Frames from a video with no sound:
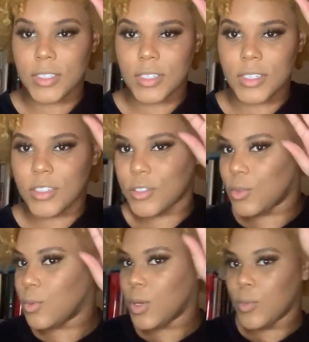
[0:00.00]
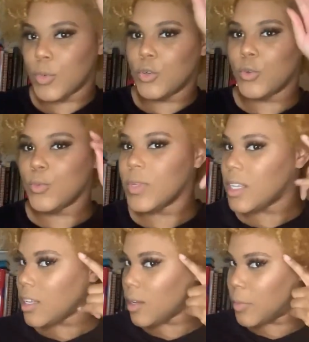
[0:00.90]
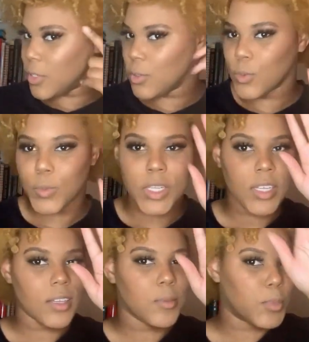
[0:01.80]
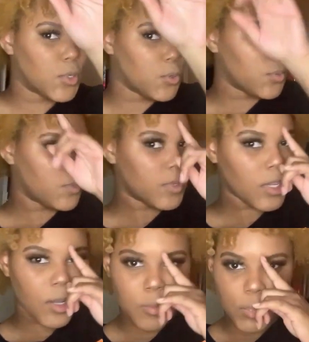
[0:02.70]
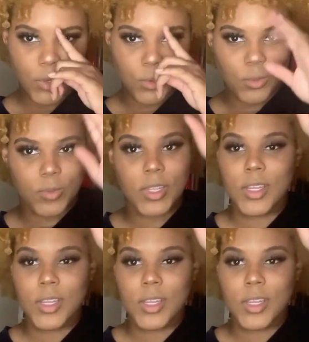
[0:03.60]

sun hits you, boom, boom, boom, boom,